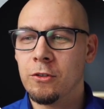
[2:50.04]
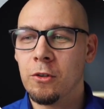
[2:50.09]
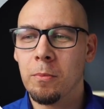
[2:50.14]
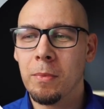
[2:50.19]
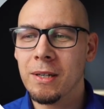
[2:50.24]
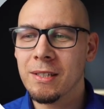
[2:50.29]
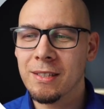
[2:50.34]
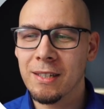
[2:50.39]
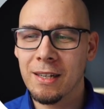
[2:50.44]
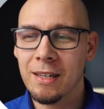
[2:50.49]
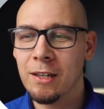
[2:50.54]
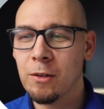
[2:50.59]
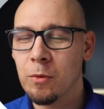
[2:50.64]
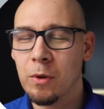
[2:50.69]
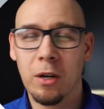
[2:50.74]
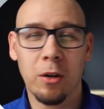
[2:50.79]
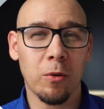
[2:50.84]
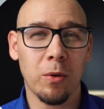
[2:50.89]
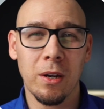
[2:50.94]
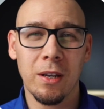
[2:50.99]
So
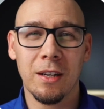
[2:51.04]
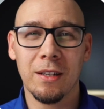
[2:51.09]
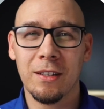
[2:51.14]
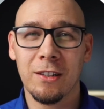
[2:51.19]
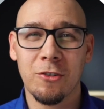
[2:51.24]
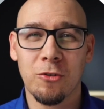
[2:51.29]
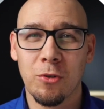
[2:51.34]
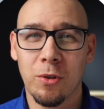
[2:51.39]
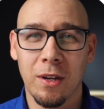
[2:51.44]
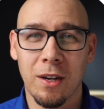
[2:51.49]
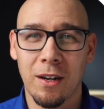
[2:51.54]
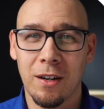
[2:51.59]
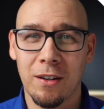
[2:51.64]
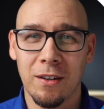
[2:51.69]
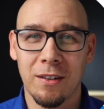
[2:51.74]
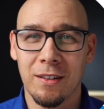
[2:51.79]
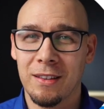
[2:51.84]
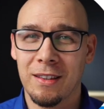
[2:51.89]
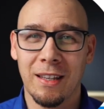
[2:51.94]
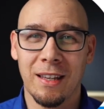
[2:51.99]
basically we created a
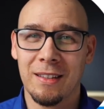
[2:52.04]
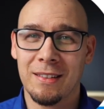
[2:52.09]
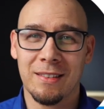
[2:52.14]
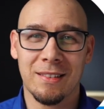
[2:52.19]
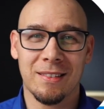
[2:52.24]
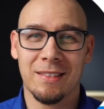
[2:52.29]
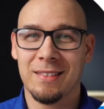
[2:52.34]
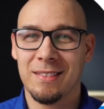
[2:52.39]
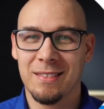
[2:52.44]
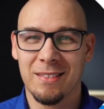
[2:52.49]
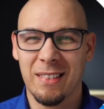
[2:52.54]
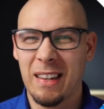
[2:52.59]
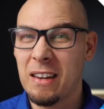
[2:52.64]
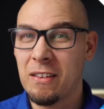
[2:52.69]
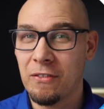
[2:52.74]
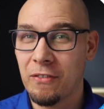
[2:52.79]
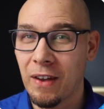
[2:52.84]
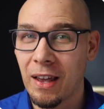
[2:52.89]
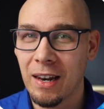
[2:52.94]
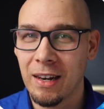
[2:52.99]
trigger that's
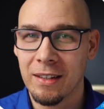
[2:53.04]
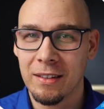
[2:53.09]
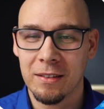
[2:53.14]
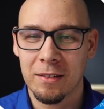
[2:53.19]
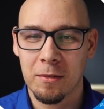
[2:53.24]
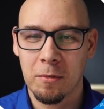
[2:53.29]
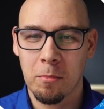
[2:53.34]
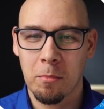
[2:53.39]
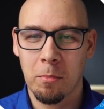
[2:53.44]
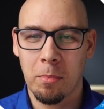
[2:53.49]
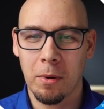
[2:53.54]
invalid.